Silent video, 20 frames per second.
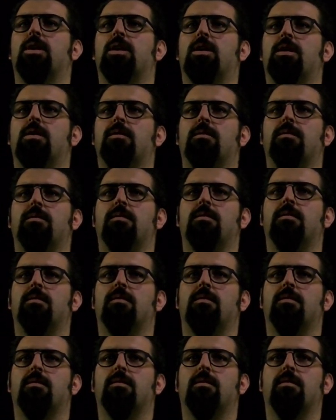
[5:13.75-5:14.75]

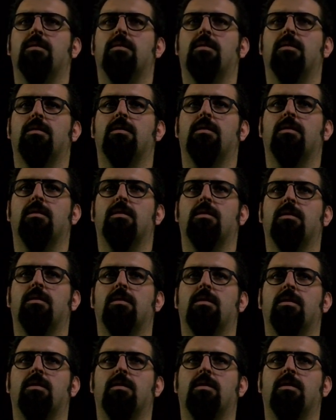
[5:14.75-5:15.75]

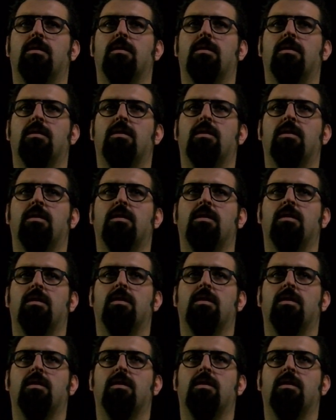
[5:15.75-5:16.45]
Nothing is said.